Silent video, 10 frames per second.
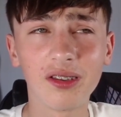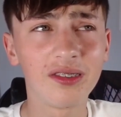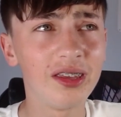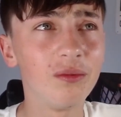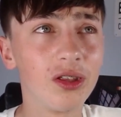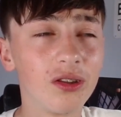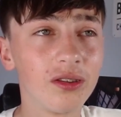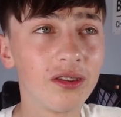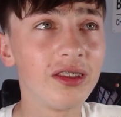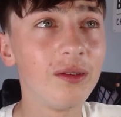teams
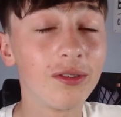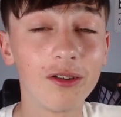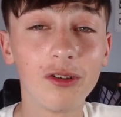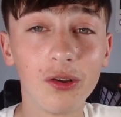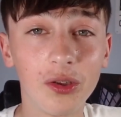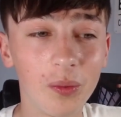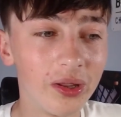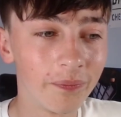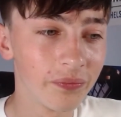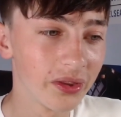that have loaned him
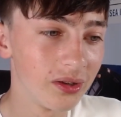in.